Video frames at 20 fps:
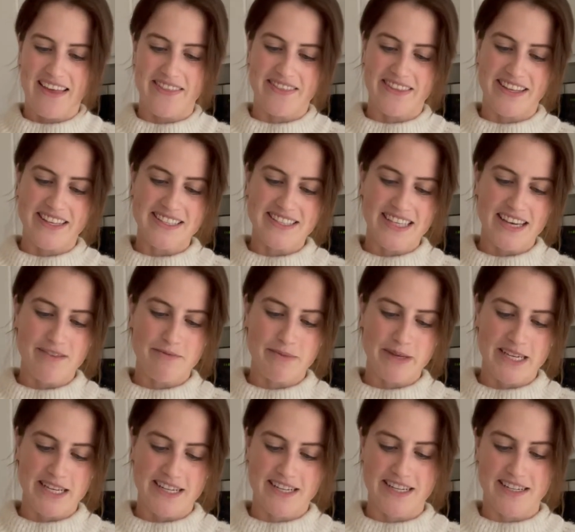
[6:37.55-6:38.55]
These have
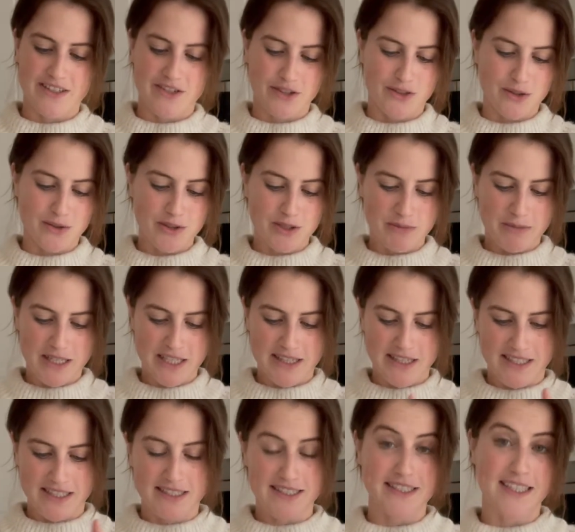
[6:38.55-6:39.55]
been new to me
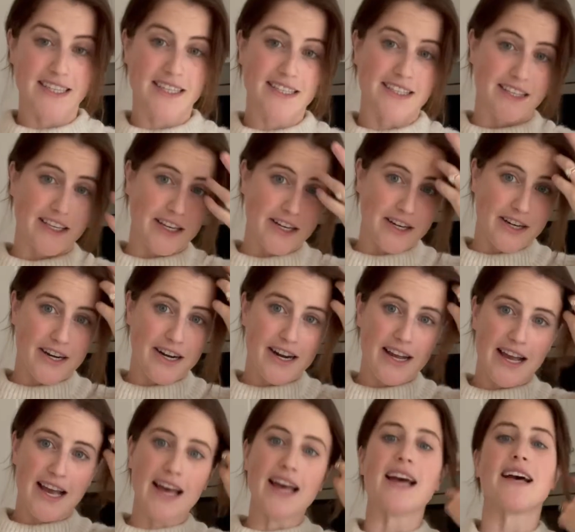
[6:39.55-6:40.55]
this
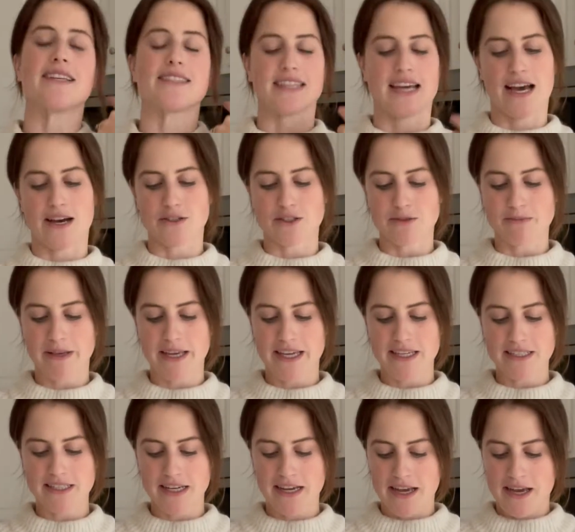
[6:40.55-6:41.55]
year as a
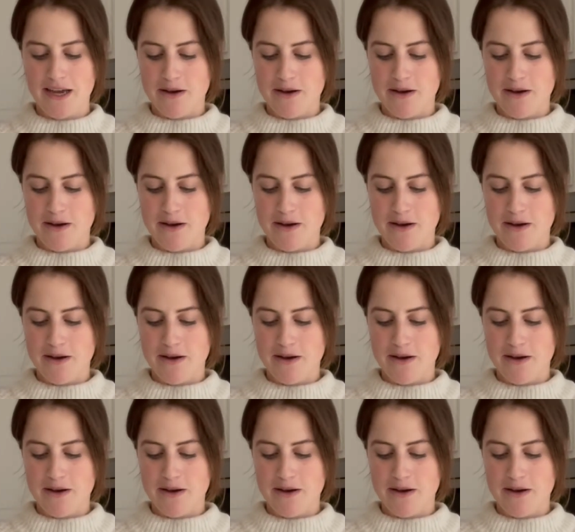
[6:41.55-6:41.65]
houseplant,